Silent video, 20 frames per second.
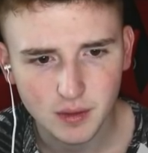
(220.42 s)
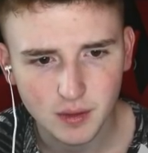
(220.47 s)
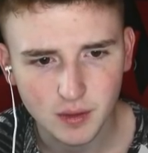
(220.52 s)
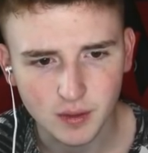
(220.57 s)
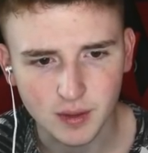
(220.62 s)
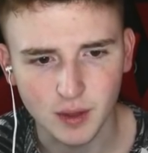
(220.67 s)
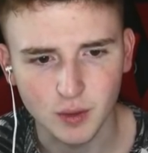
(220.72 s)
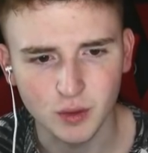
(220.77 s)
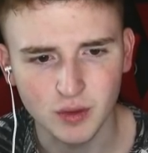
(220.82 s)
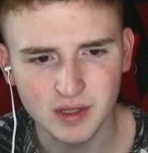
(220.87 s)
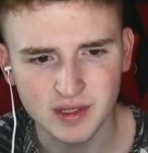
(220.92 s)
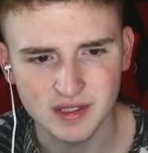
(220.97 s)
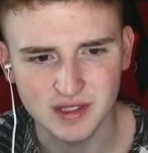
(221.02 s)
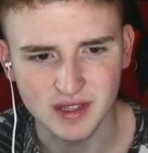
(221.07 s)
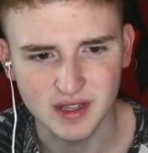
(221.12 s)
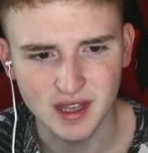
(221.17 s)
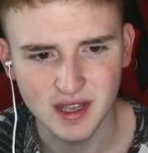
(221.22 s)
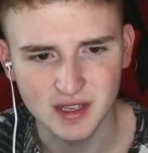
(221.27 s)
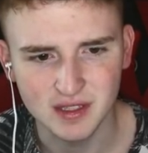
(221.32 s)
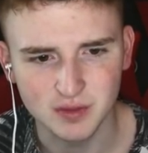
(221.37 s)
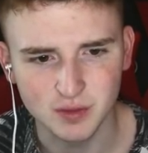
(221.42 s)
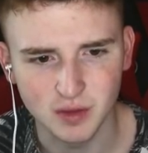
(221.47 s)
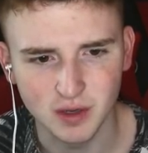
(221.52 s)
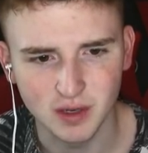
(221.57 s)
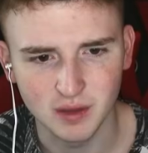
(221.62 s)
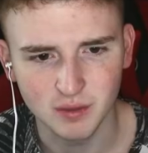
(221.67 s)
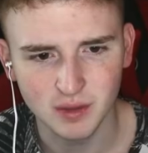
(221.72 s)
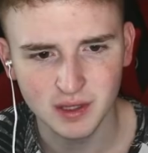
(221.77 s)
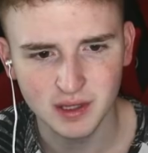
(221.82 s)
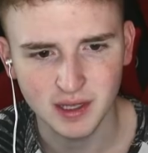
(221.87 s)
Okay, what is this
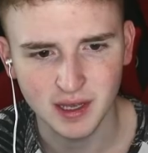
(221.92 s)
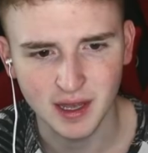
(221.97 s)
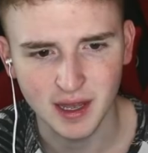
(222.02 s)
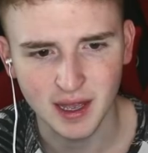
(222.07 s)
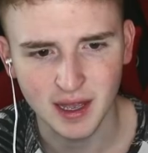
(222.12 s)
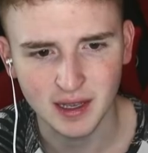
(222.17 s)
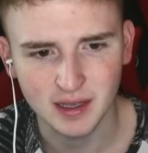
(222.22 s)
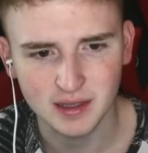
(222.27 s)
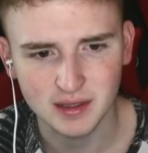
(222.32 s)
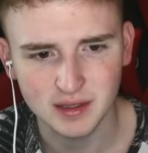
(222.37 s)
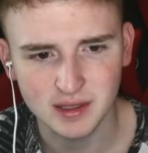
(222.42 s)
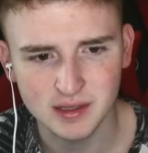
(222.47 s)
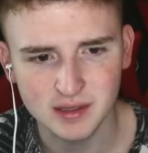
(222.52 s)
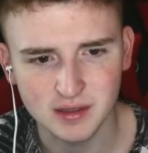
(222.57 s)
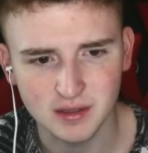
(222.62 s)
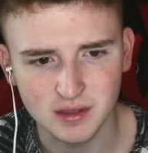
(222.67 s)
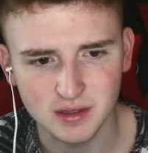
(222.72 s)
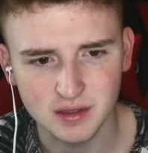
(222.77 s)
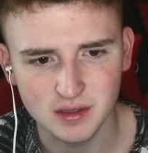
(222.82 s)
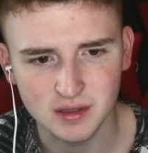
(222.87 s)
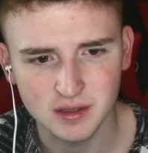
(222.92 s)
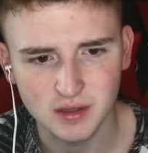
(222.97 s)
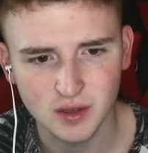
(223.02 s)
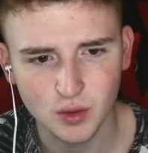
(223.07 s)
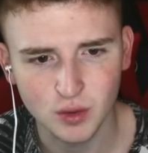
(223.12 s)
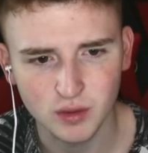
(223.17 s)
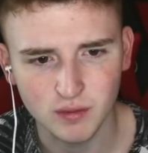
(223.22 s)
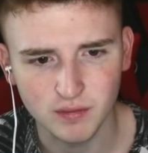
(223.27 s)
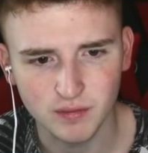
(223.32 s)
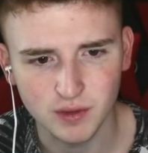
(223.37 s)
one? What the heck? This looks
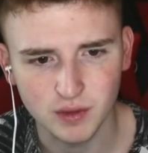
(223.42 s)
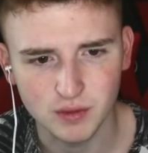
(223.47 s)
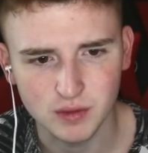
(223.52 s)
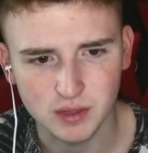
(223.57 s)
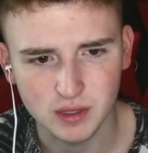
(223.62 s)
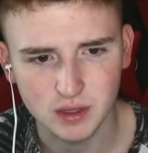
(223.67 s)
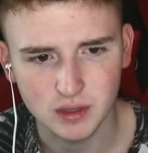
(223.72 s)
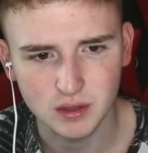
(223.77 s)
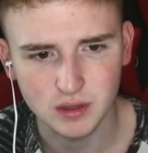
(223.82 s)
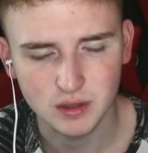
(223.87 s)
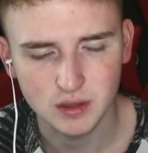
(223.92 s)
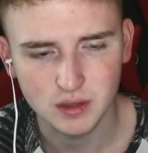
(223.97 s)
so confusing.